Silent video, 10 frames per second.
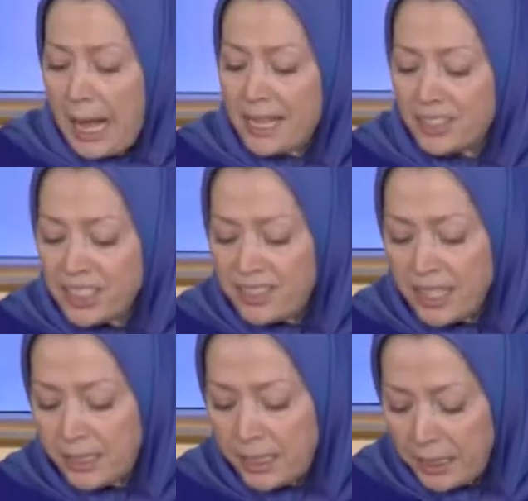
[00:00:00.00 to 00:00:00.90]
And
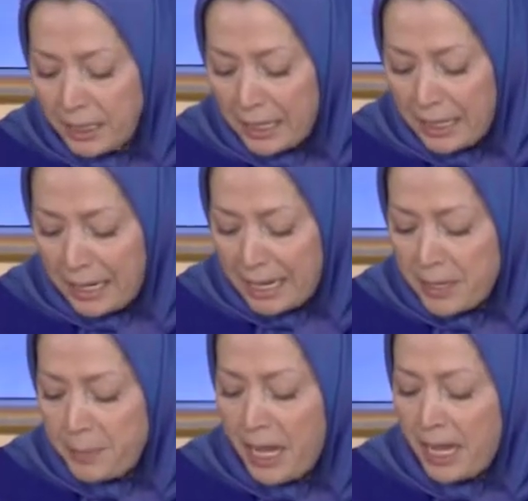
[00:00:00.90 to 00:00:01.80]
recently, at
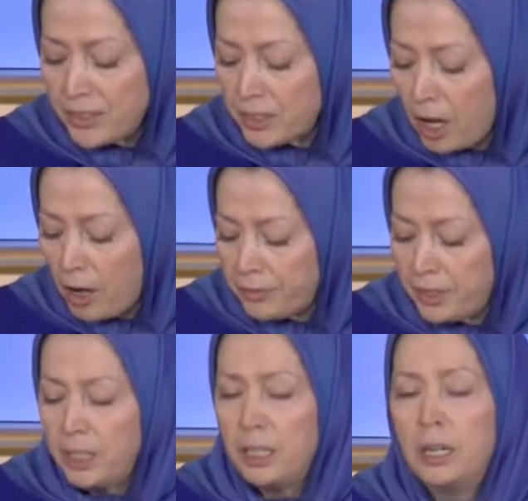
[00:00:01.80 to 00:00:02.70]
the behest of
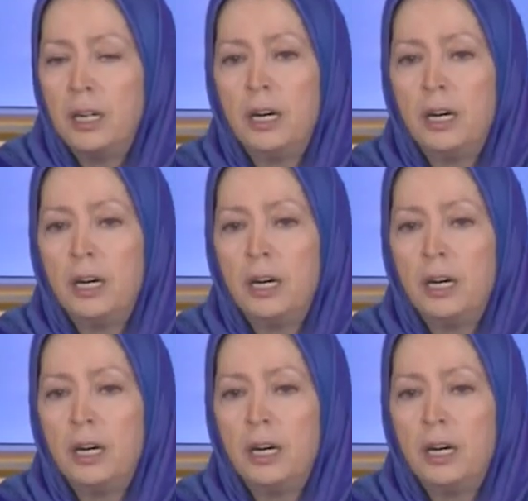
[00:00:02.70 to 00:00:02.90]
the